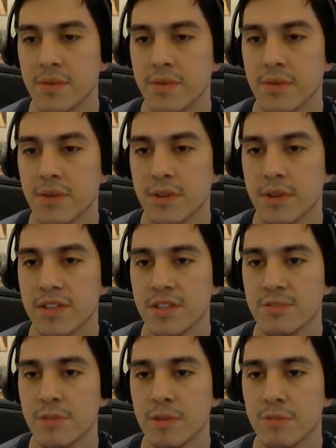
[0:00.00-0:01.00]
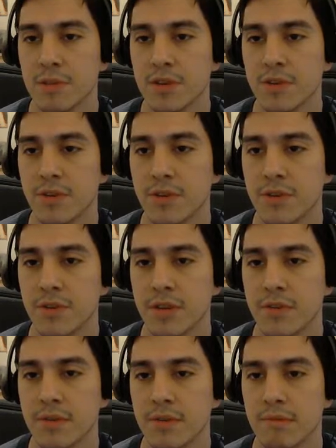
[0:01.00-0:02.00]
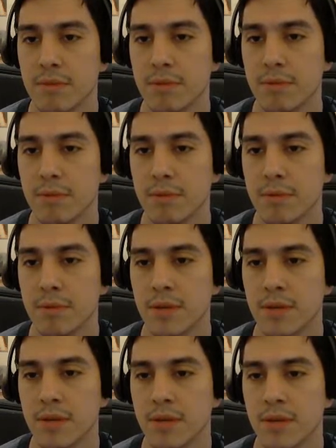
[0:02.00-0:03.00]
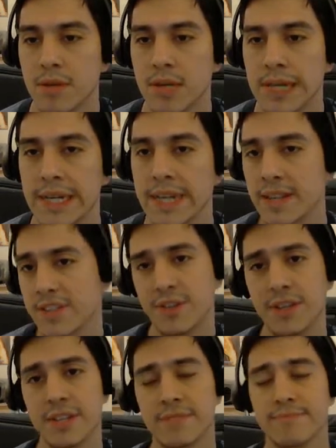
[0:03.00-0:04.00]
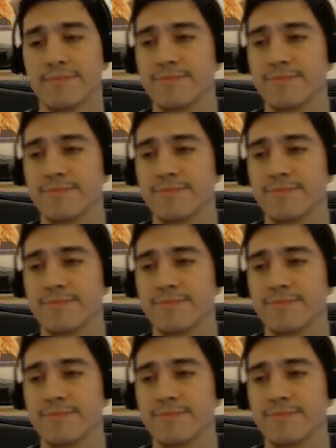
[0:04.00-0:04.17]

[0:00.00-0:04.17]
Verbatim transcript: Oh, hold on, is this multiplayer? You're going to... Blah, blah, blah, blah, blah, blah. Uh, yeah, let's try it.